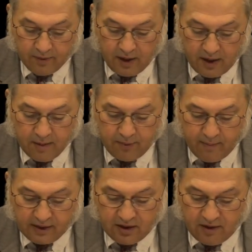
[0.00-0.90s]

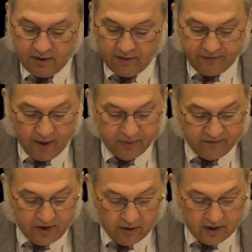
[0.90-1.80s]
implemented from the
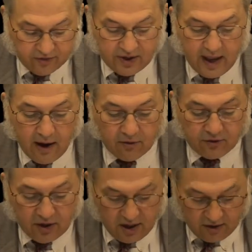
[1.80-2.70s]
various
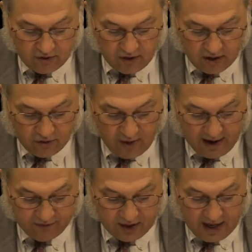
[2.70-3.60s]
towns in
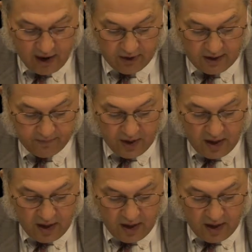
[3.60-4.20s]
Grafton County,